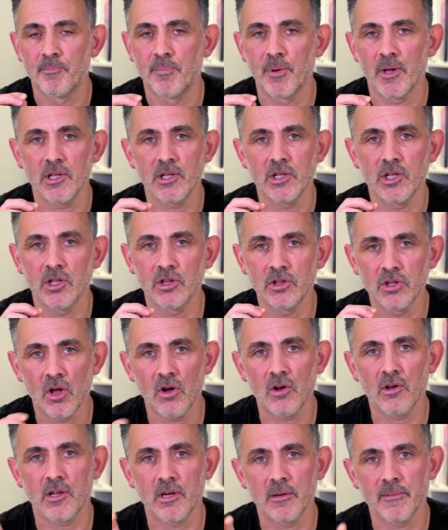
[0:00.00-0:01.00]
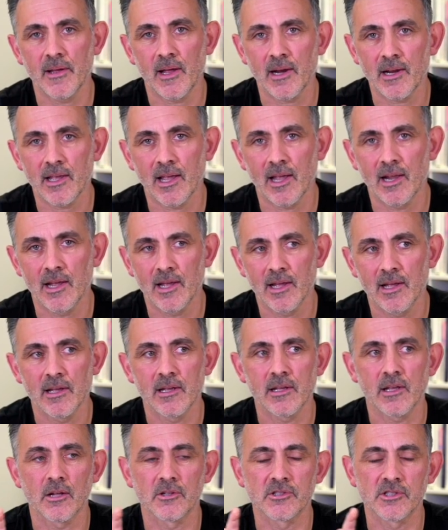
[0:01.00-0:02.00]
But you're not going to be able to get it,
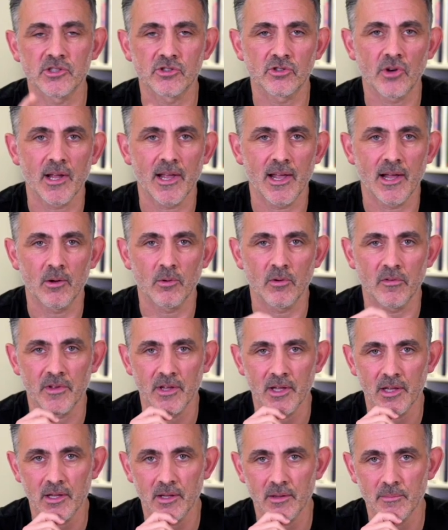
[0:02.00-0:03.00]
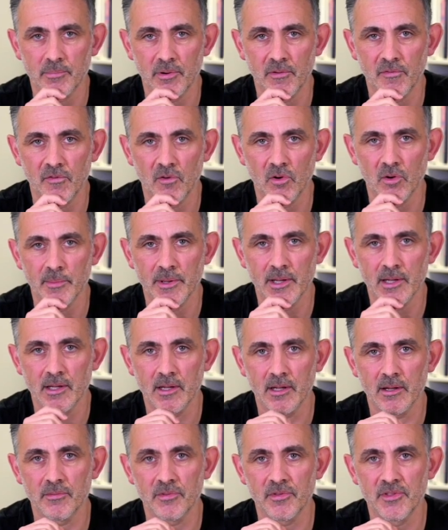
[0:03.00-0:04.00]
go straight out with it and perform it.
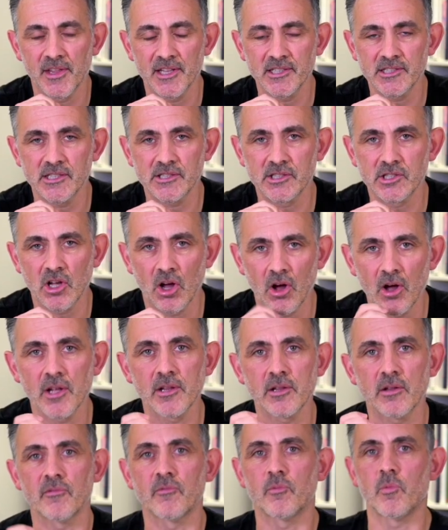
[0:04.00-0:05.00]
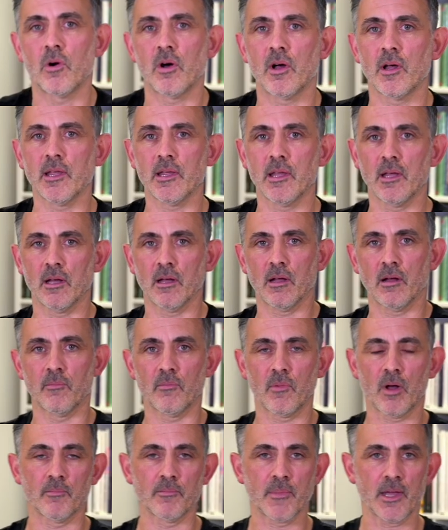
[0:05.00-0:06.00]
And this is kind of why
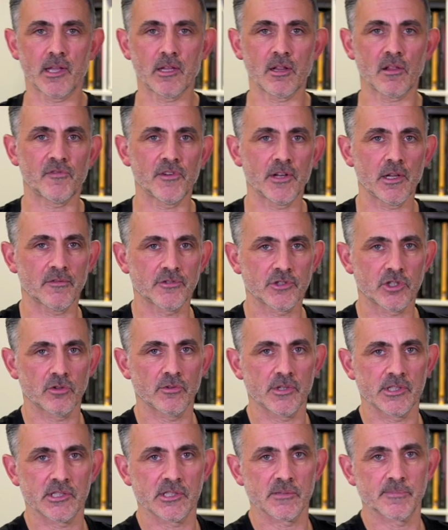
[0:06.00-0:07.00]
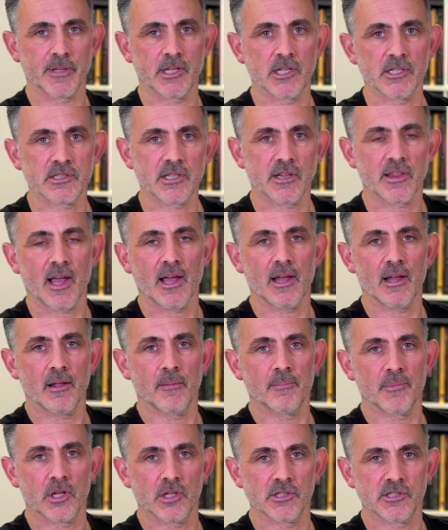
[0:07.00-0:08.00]
I'm making this video for two reasons. Because of that,
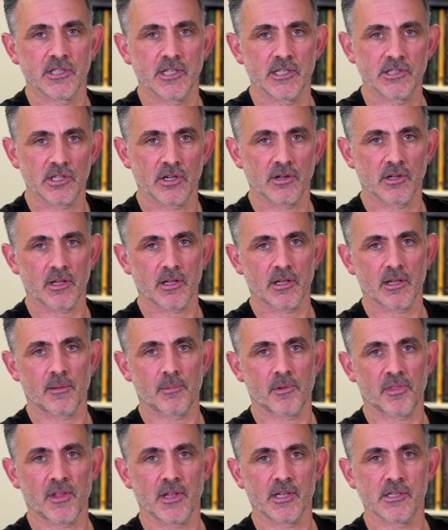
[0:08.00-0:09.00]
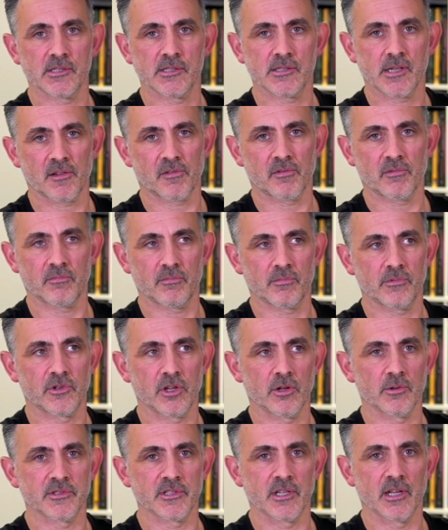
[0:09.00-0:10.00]
and because you need to know a couple of things, that's
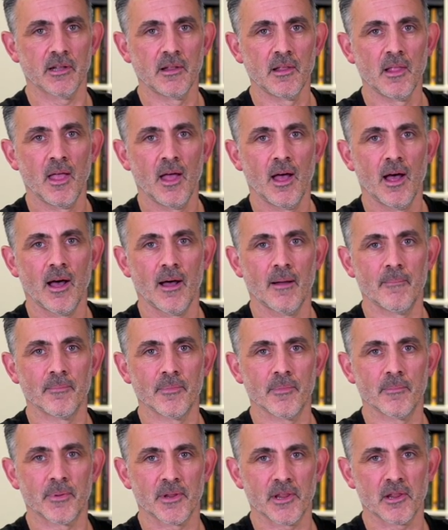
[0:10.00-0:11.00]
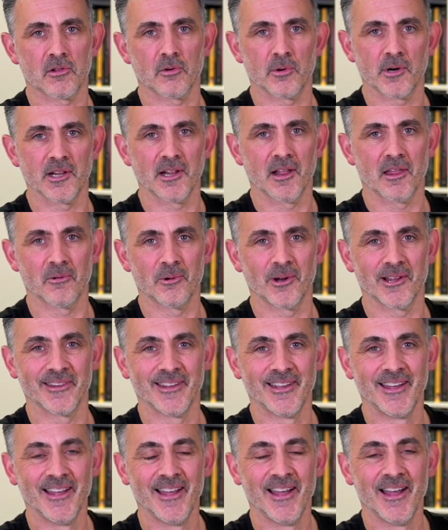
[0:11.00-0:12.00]
two, isn't it? But there's already another one.